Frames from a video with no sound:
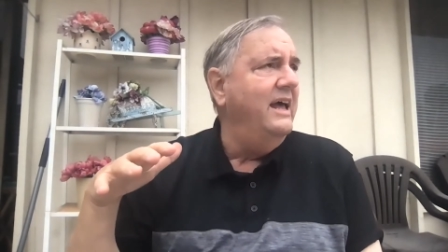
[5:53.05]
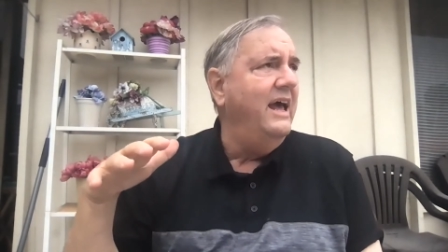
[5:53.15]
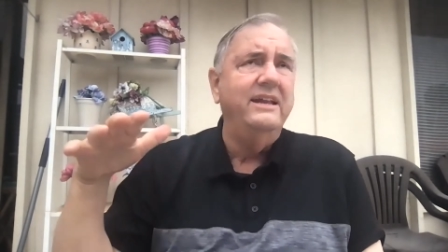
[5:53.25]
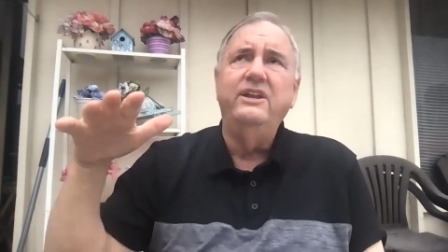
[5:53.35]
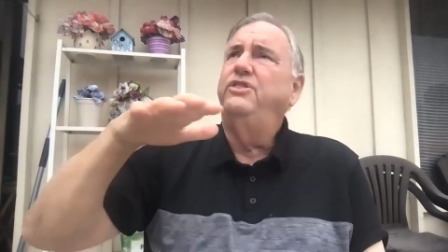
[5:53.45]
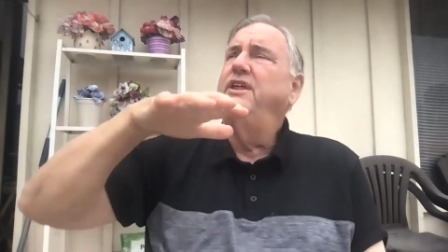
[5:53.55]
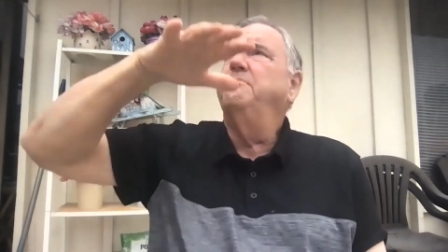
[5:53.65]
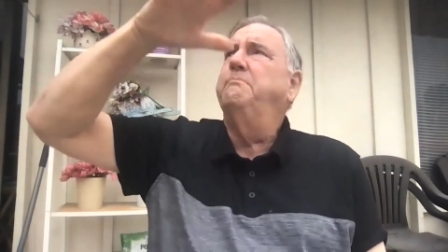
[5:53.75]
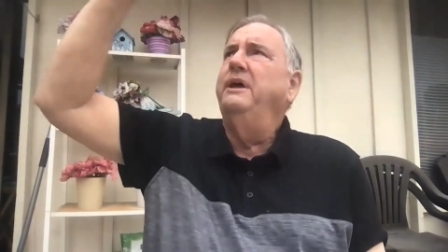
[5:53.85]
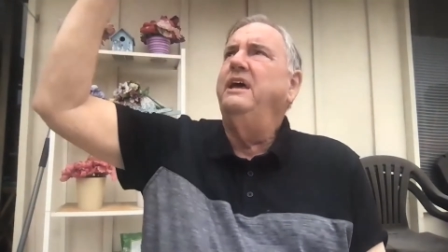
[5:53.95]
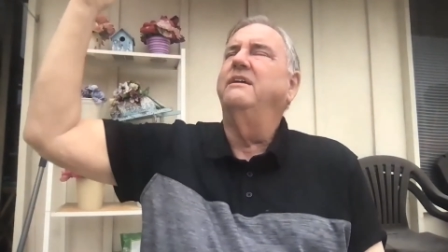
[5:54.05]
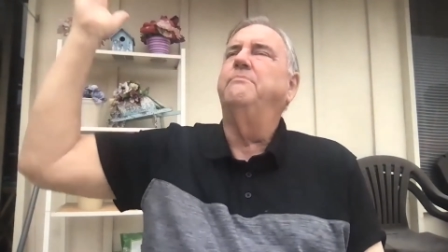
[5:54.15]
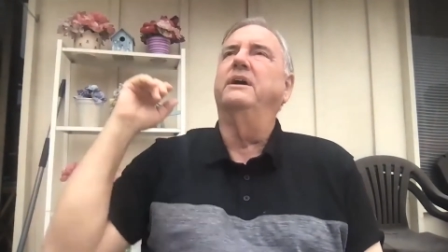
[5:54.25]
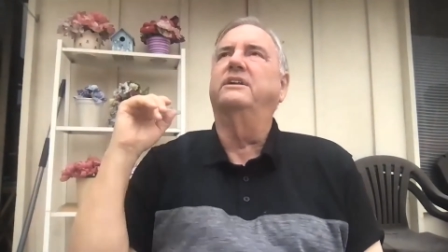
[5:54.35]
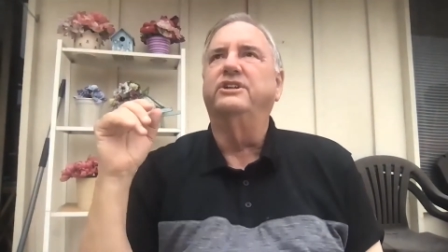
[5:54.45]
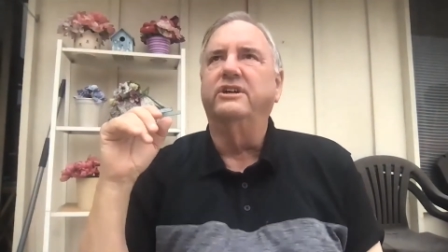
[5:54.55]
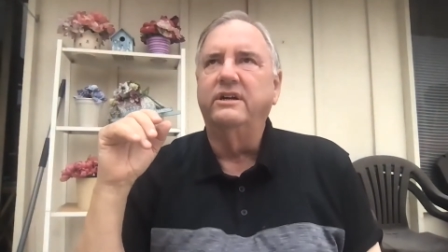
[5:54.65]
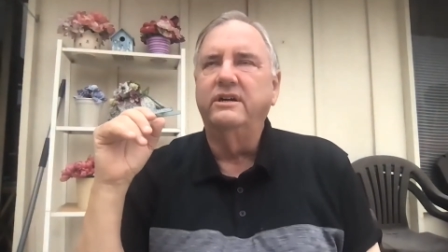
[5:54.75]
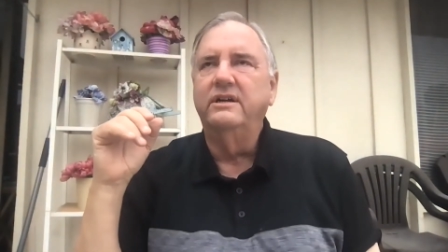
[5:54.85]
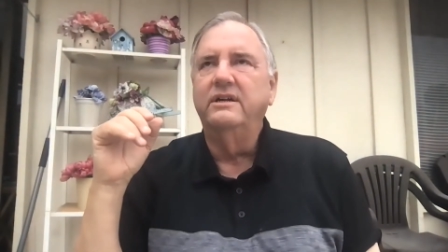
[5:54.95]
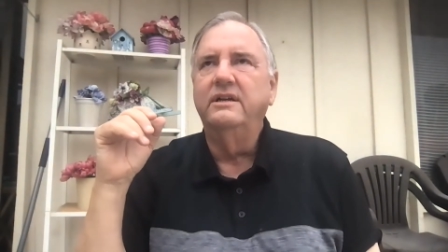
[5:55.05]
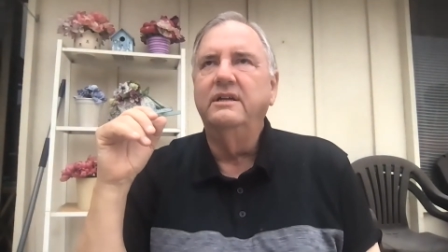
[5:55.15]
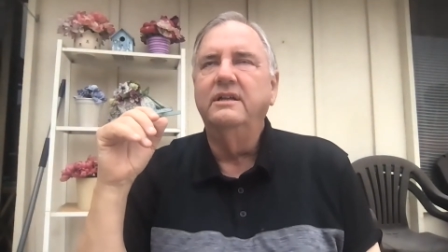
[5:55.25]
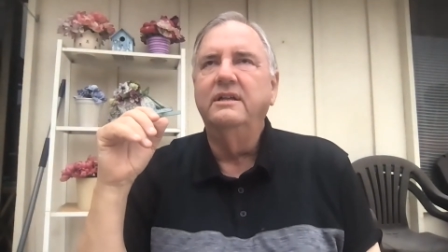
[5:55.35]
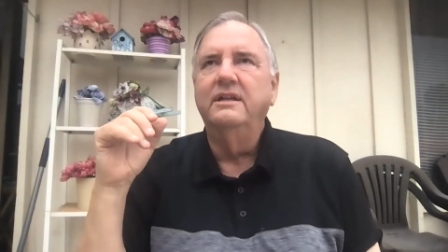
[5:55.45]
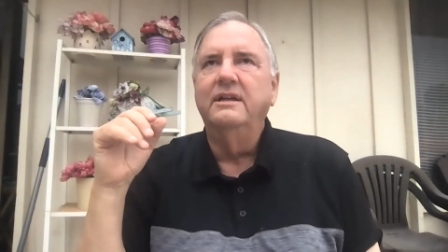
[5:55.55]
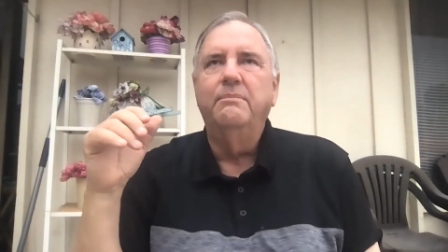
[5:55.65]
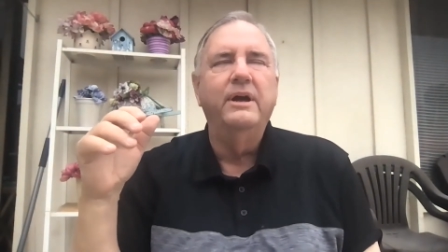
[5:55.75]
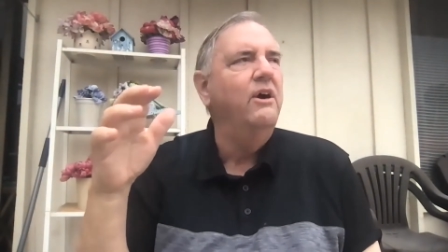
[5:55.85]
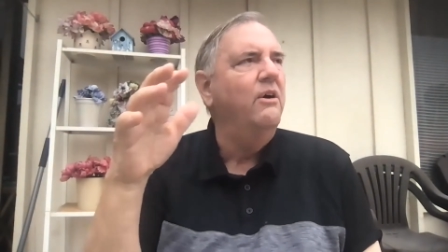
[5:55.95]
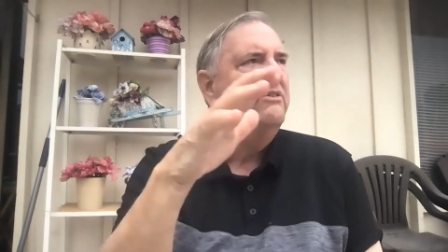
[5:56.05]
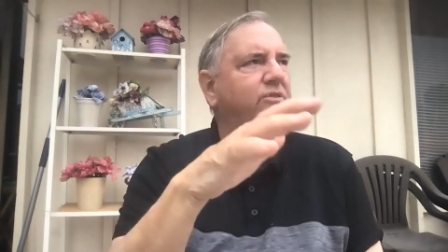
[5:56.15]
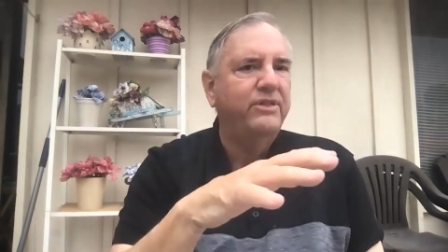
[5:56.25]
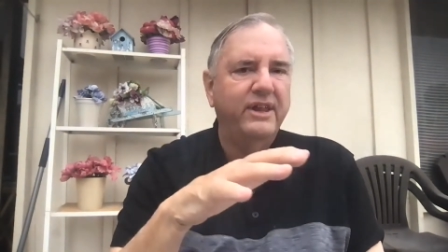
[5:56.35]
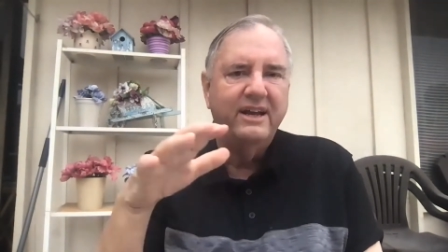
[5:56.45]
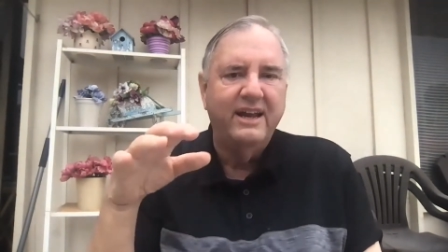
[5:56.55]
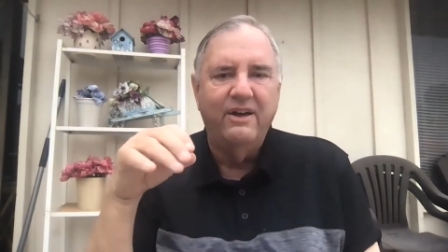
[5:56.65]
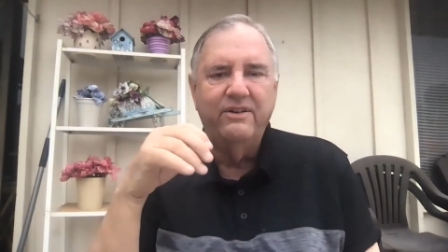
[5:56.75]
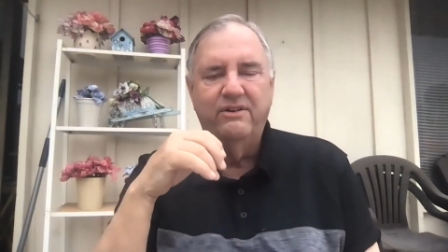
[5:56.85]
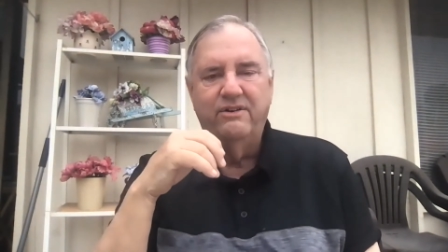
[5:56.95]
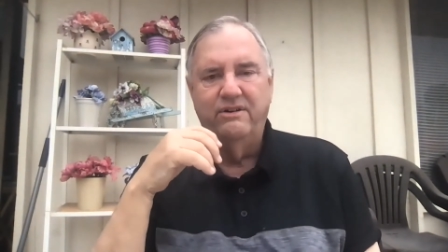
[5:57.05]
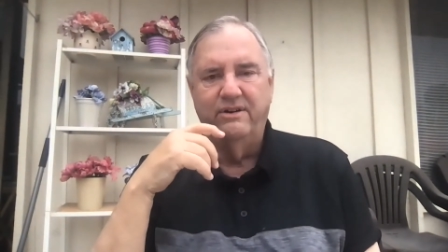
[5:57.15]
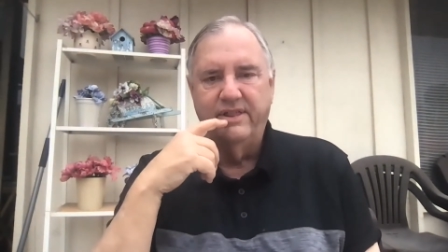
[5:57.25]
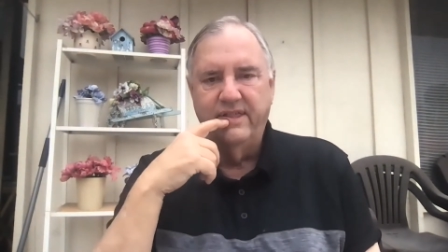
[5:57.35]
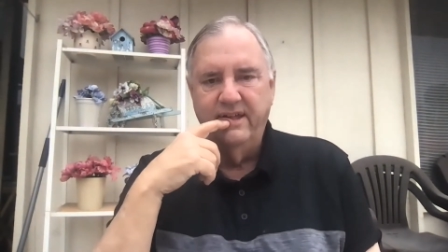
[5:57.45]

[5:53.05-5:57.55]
and you think big picture, but you also think down to earth.